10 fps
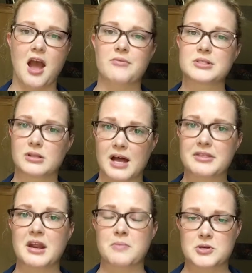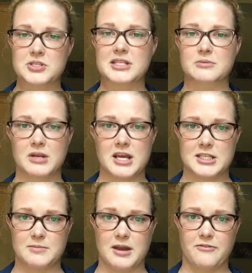I was glad that I purchased this one
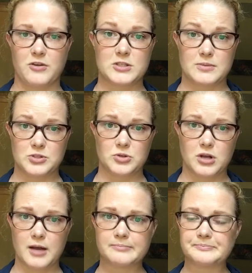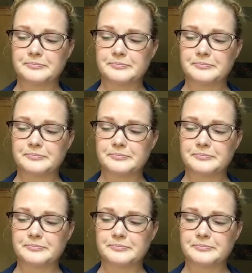as my first menstrual cup.